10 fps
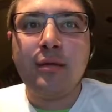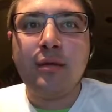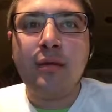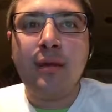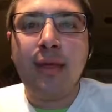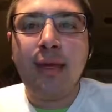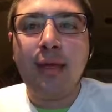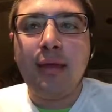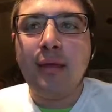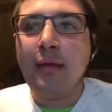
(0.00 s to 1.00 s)
take
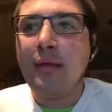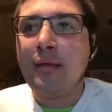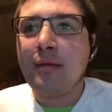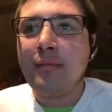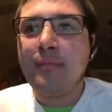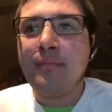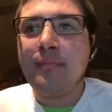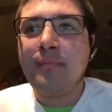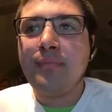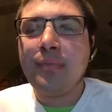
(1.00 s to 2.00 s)
a look.
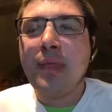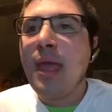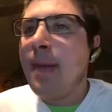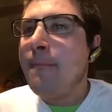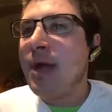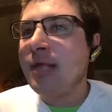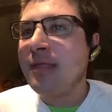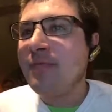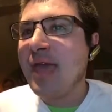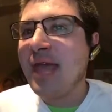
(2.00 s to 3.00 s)
Parts of
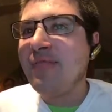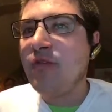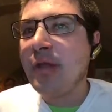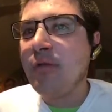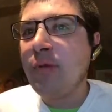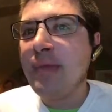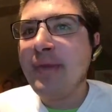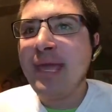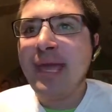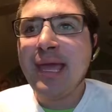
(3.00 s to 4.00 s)
California will
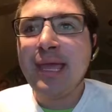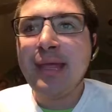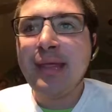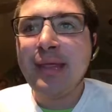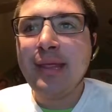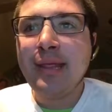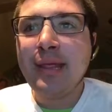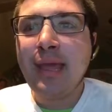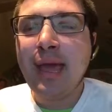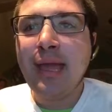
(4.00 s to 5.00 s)
be
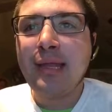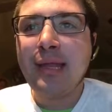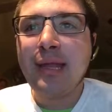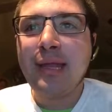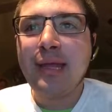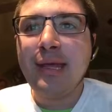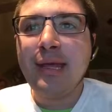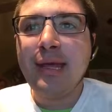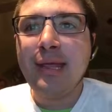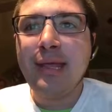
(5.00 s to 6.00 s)
at an
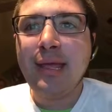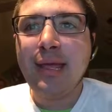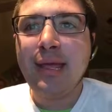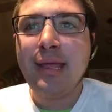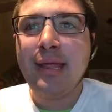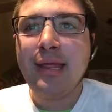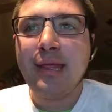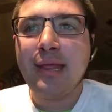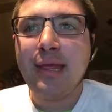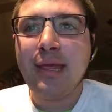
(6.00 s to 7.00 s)

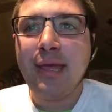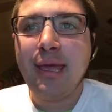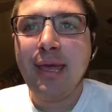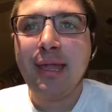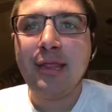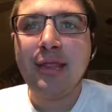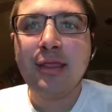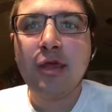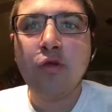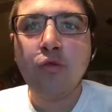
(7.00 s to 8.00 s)
enhanced
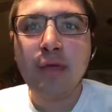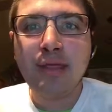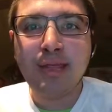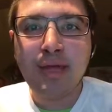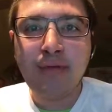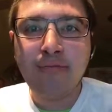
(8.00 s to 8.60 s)
risk of